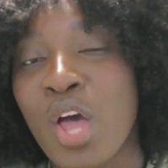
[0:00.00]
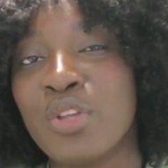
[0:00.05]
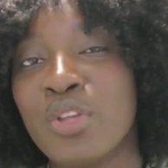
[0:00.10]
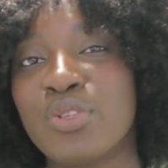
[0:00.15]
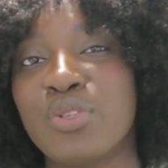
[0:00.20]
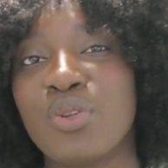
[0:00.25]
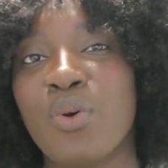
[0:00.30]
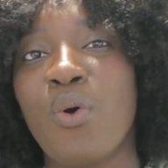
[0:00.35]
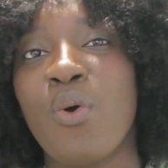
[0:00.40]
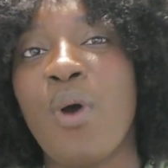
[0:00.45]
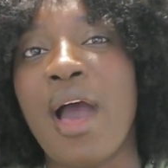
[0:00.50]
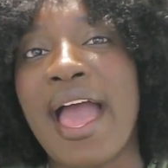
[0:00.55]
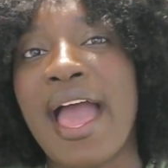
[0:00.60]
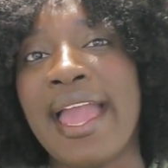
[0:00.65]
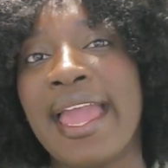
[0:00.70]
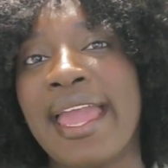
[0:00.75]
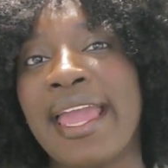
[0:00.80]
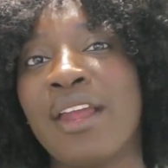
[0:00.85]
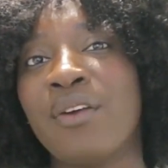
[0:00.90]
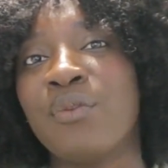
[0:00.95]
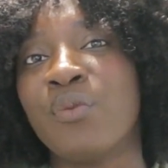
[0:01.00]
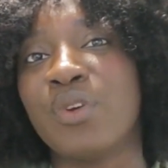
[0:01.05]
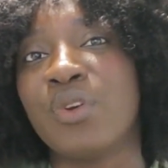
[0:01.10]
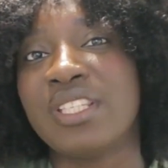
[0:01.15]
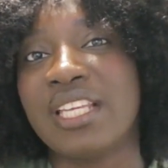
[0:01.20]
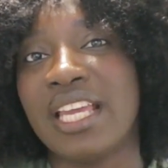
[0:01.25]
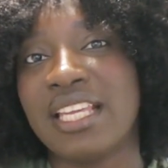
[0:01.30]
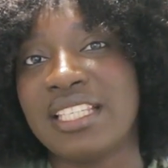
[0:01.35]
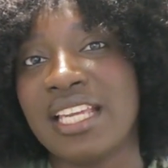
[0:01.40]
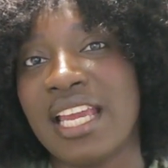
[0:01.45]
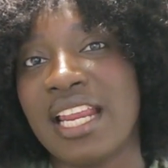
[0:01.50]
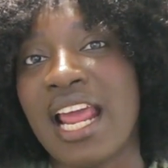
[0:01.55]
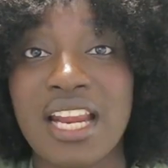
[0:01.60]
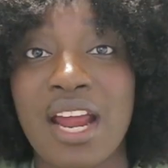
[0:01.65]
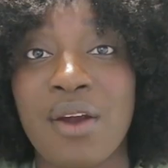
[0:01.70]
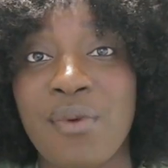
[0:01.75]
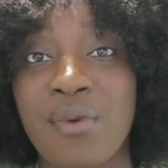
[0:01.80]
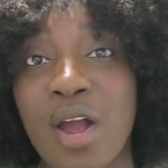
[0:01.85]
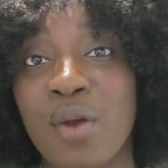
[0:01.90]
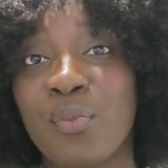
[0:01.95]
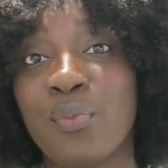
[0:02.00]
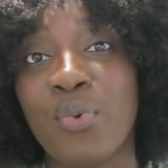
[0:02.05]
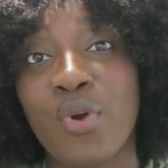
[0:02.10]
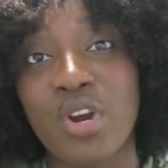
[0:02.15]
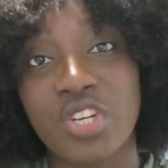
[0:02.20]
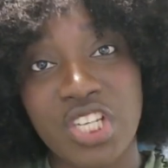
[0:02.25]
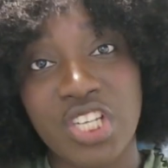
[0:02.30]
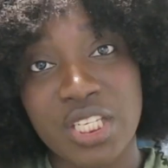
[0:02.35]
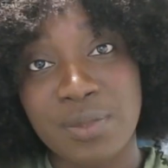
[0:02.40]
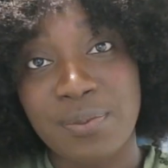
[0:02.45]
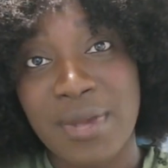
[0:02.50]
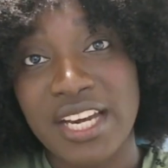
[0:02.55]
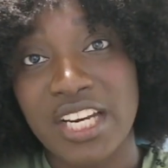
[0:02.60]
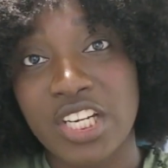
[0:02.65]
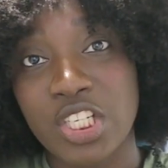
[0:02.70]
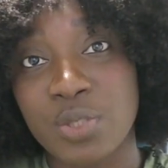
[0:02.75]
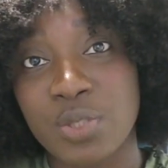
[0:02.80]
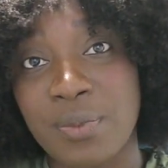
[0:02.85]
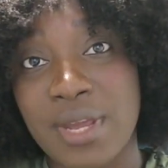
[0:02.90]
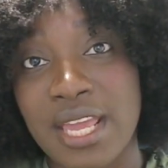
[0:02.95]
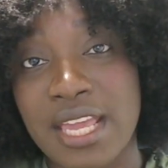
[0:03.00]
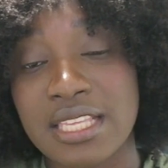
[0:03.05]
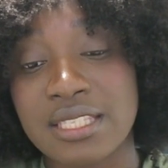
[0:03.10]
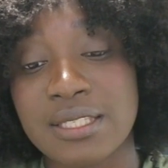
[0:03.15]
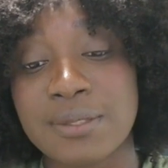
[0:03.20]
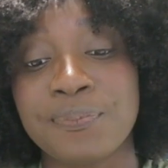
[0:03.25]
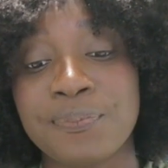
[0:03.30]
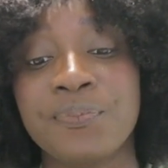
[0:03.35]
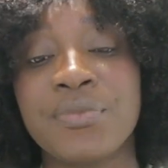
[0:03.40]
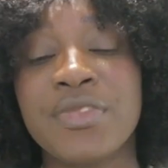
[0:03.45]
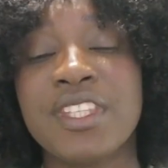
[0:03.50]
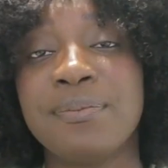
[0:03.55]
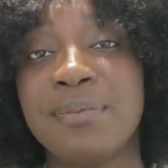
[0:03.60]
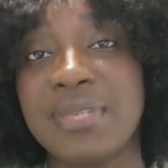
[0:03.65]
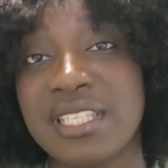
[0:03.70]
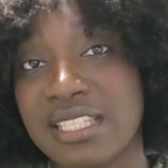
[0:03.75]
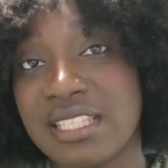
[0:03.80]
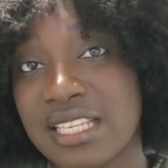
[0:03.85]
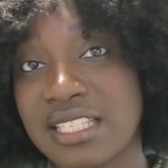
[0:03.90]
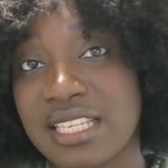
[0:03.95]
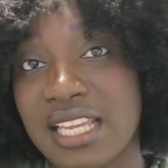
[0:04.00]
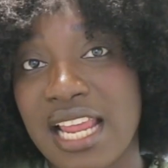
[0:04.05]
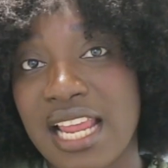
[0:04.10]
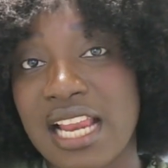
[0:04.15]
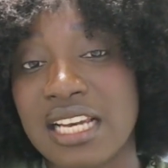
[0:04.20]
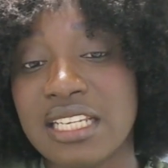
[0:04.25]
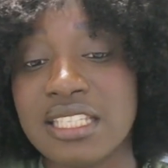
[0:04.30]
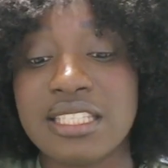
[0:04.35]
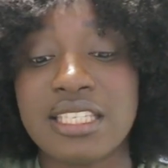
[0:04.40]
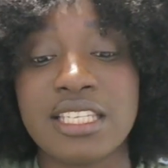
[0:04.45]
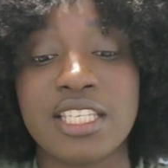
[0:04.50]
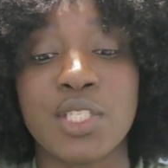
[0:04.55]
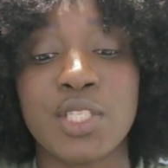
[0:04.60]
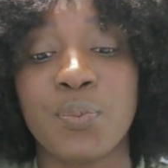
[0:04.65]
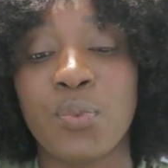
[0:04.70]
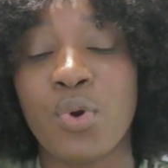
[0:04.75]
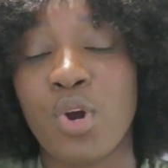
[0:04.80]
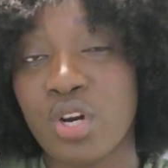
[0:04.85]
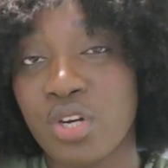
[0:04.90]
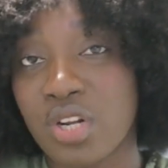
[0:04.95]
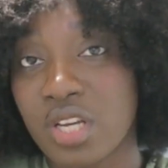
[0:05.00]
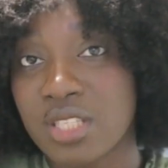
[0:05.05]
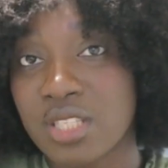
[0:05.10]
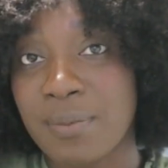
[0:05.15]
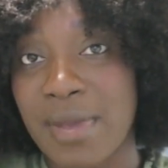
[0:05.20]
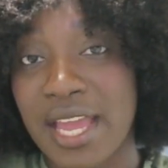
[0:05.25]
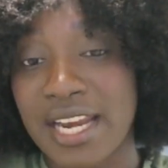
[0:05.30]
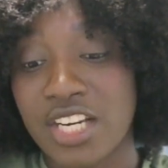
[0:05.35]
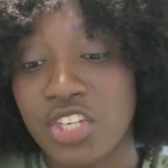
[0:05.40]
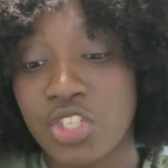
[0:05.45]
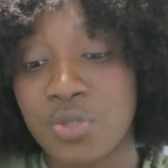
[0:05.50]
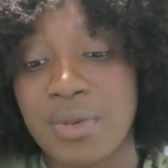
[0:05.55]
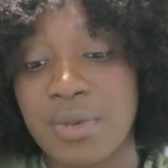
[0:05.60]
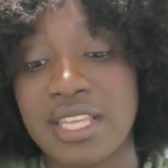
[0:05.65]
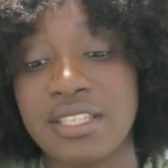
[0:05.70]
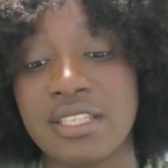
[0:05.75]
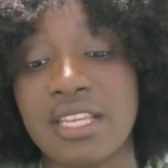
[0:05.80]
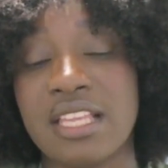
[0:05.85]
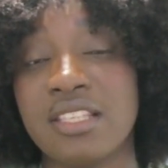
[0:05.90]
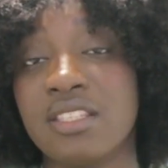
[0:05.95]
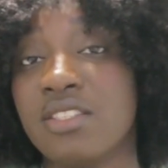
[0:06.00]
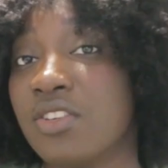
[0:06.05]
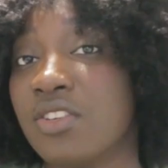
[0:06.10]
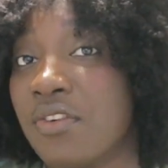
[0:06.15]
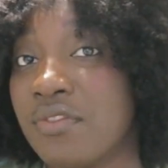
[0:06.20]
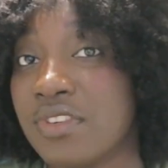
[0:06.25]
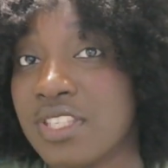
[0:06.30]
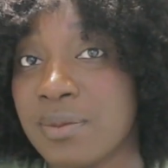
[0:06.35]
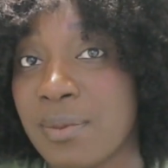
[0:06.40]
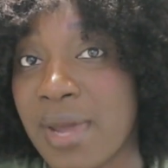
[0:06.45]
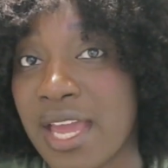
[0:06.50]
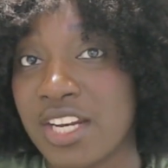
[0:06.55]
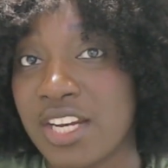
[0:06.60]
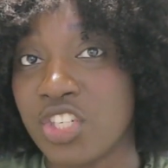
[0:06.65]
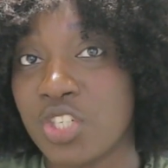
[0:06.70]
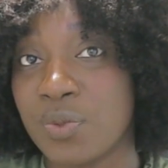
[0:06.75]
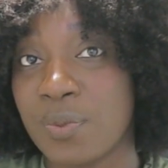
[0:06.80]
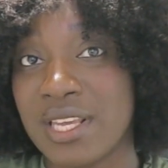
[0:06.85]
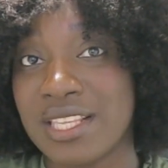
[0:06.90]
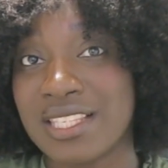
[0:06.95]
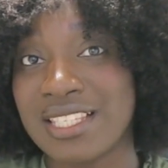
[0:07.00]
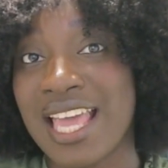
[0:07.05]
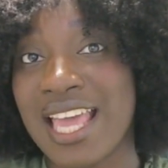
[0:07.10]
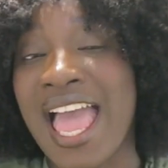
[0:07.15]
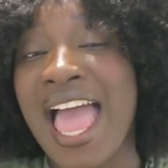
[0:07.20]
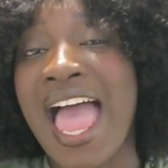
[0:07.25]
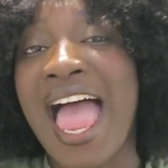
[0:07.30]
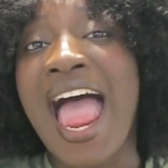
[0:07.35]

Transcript: So I rotated around project management, business analysis, product management and service management.